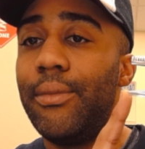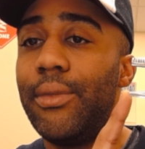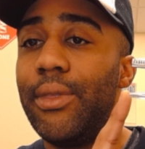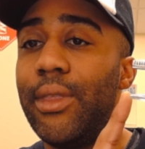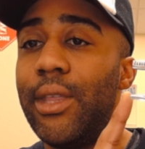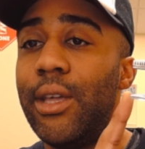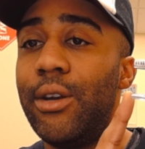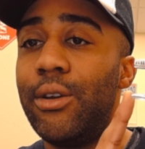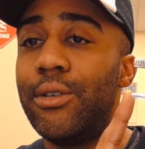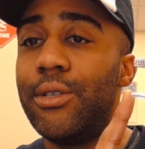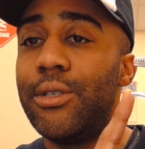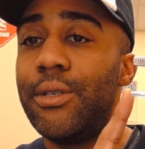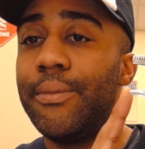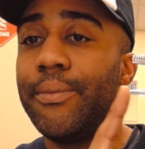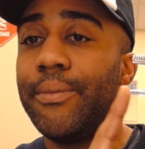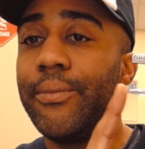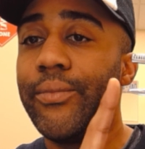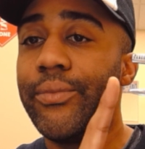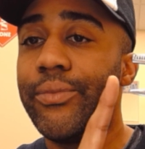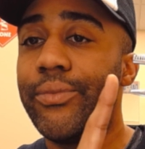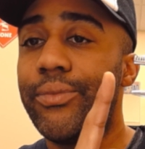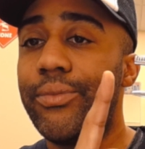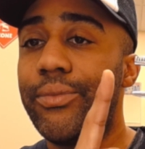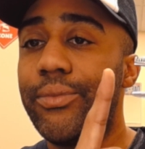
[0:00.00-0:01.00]
thinners.
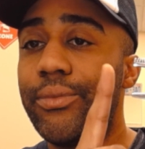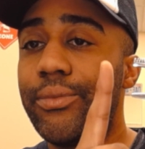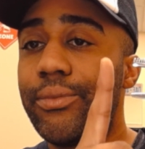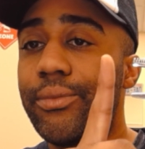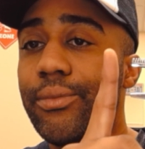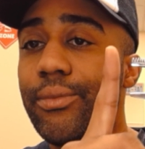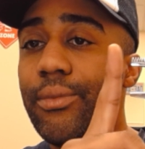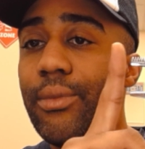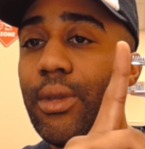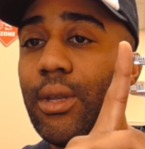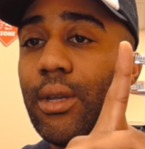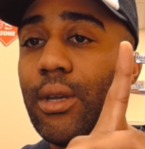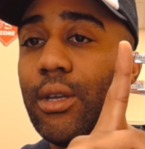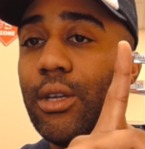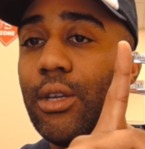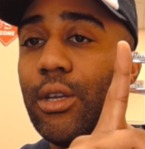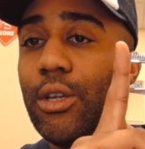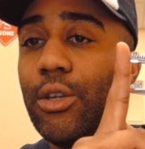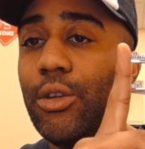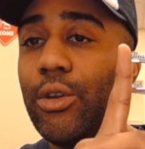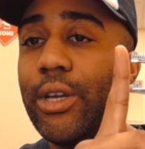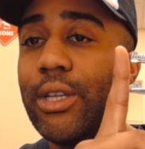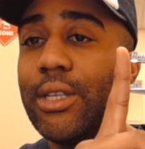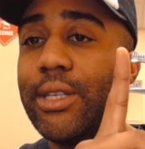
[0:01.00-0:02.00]

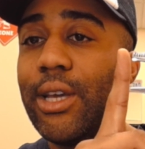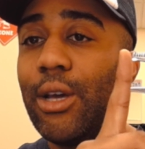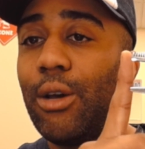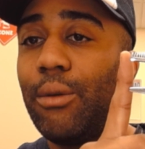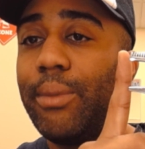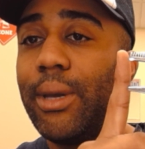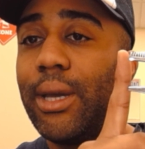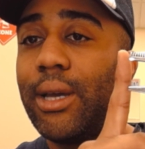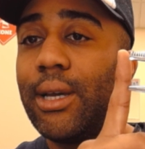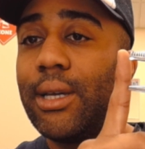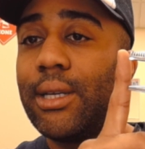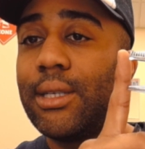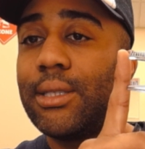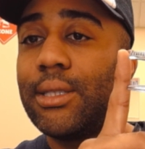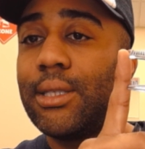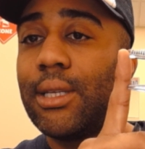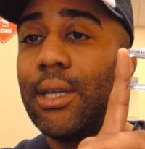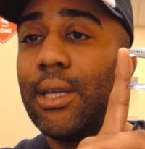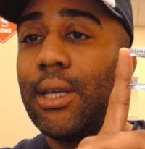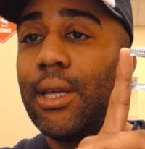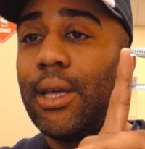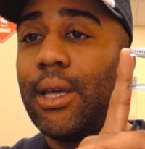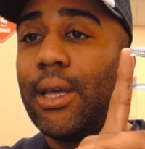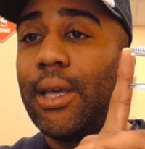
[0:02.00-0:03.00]
You can tell because
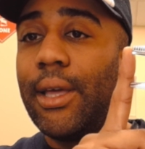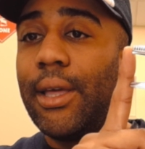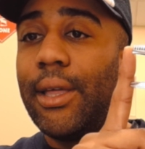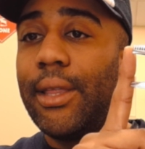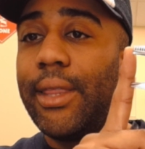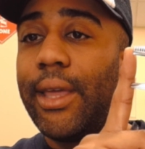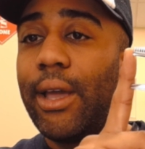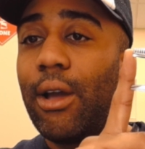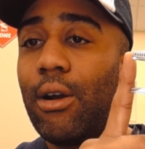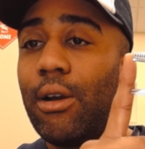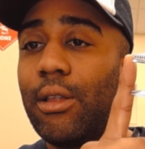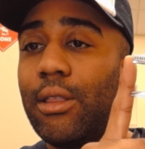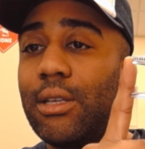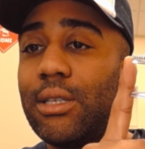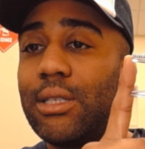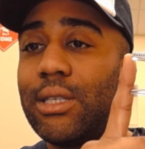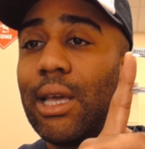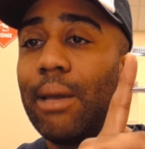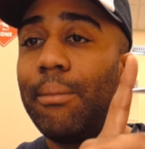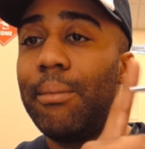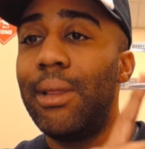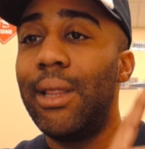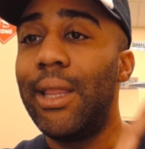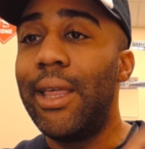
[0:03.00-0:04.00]
they are the
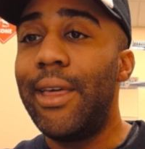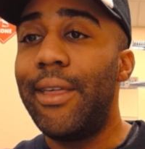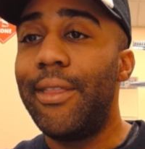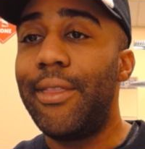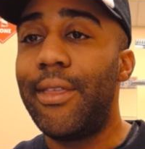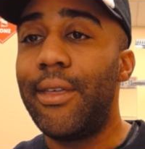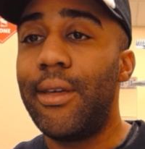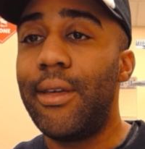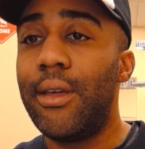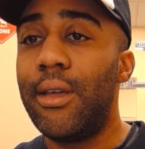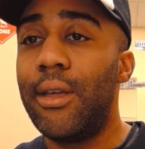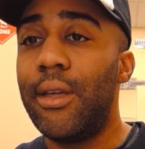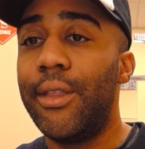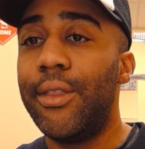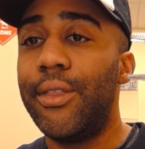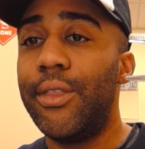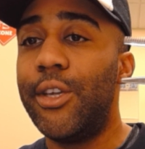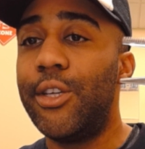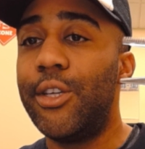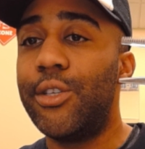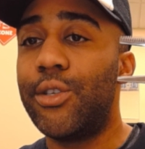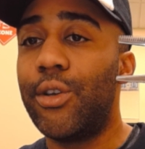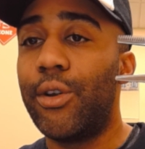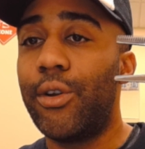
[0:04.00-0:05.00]
same length.
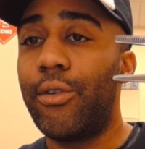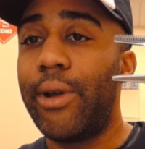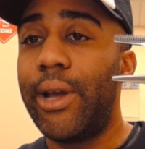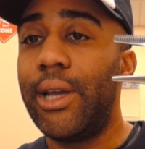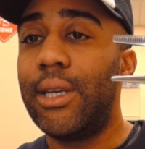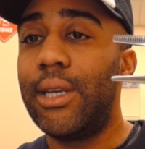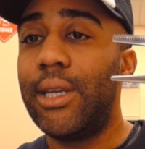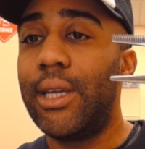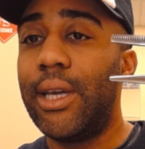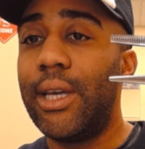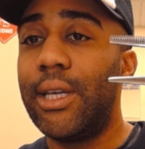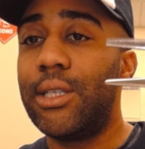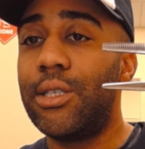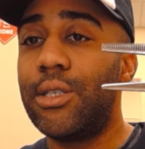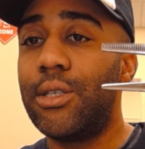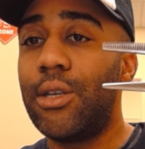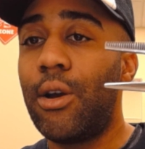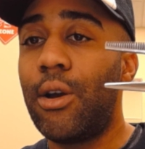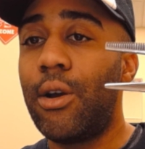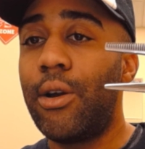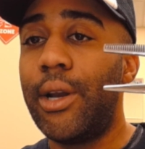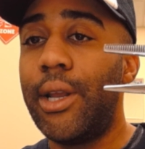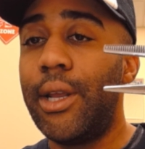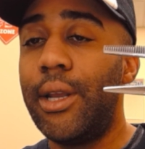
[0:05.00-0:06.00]
These are great to get
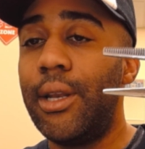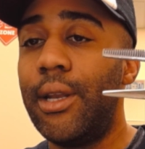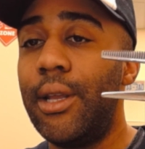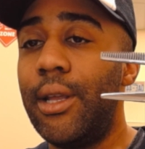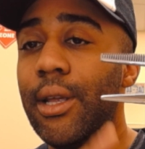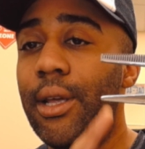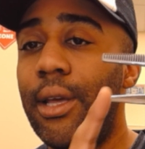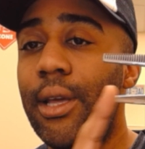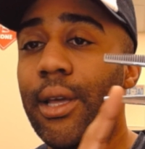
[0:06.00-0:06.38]
started.